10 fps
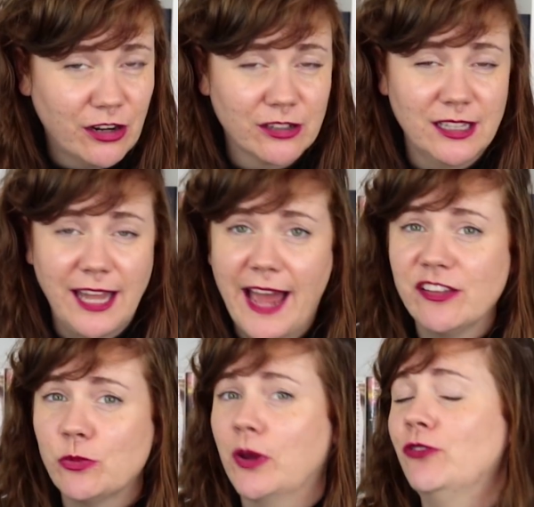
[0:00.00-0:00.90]
our
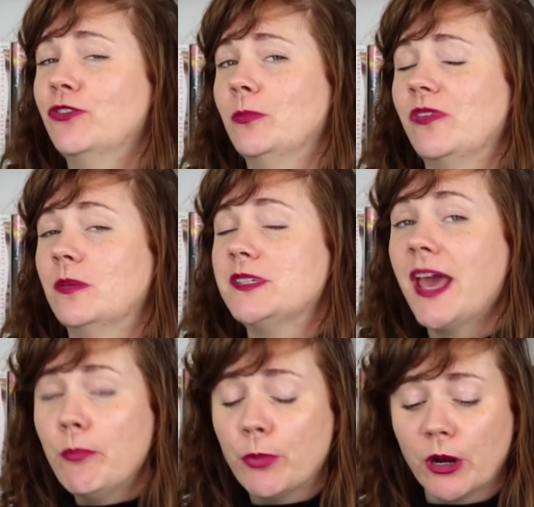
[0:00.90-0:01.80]
last one from
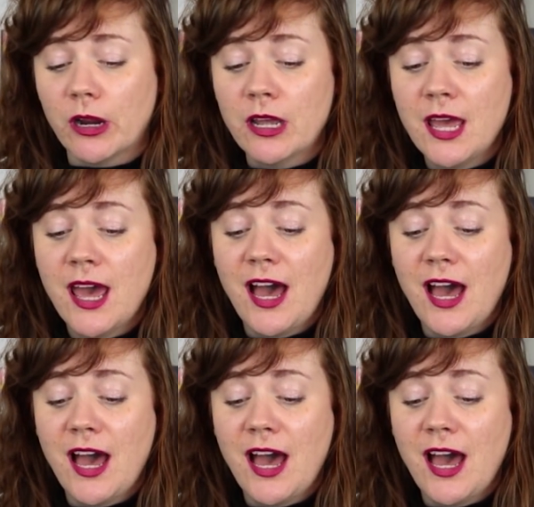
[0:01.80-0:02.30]
September,